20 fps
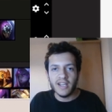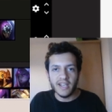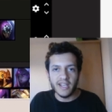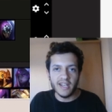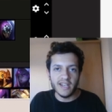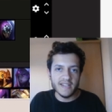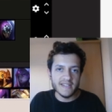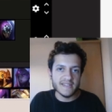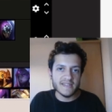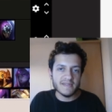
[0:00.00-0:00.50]
it
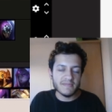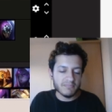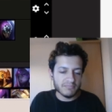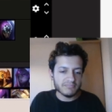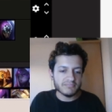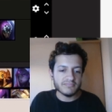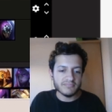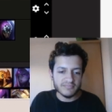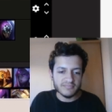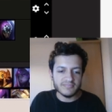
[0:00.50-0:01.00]
is
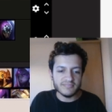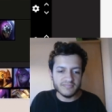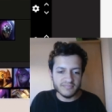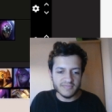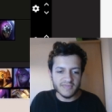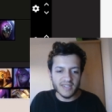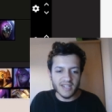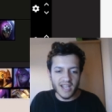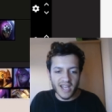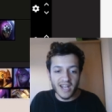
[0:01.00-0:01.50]

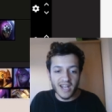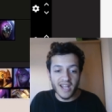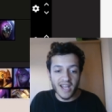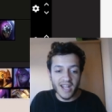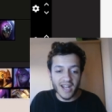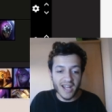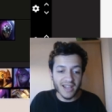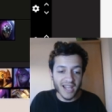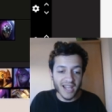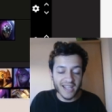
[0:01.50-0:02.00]
and,
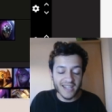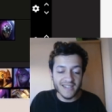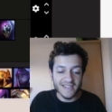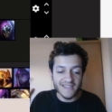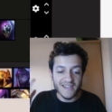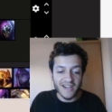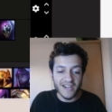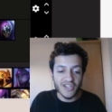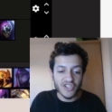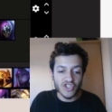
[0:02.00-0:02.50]
and, and like
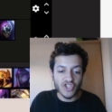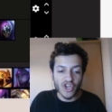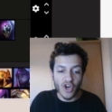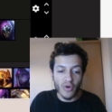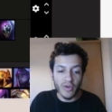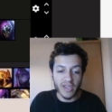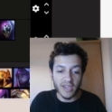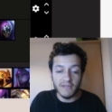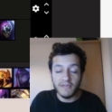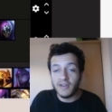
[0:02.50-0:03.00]
it is
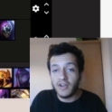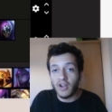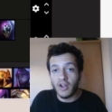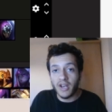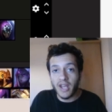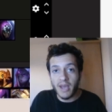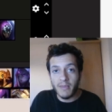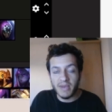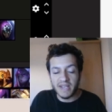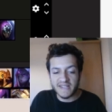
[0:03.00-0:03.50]
showing even on
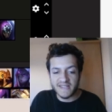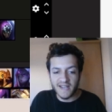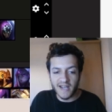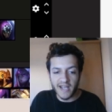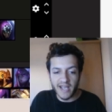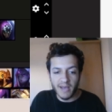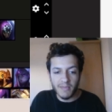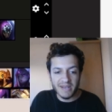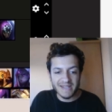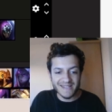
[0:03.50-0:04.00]

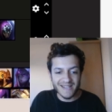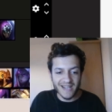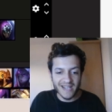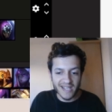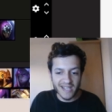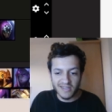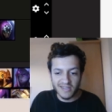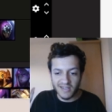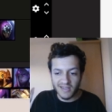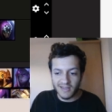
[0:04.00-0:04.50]
MSI. MSI
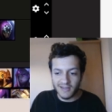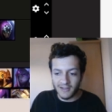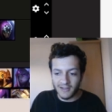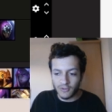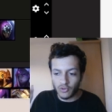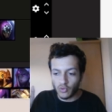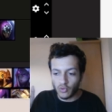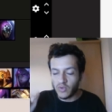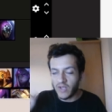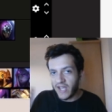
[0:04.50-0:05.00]
ended
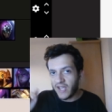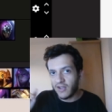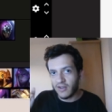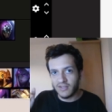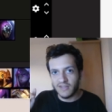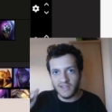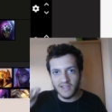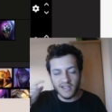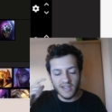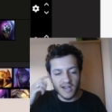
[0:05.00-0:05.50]
today
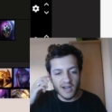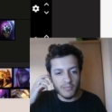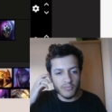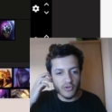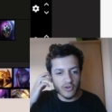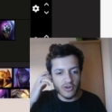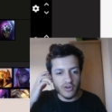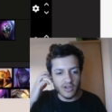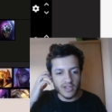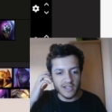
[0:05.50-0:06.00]
on the day that I'm
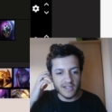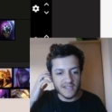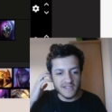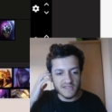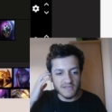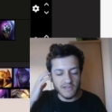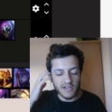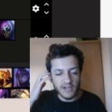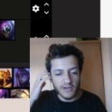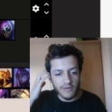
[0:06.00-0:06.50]
recording this
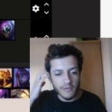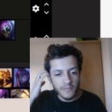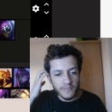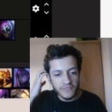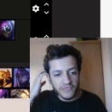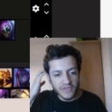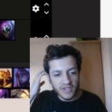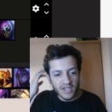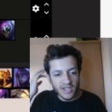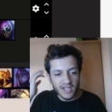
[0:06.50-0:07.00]
video,
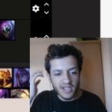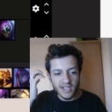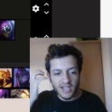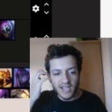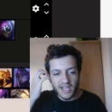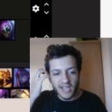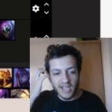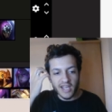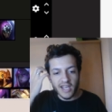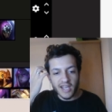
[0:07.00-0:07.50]

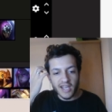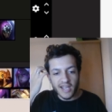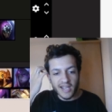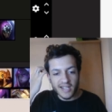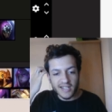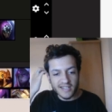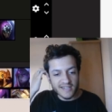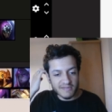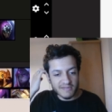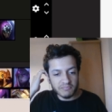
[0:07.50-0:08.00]

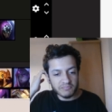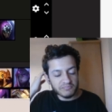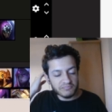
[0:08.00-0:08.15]
and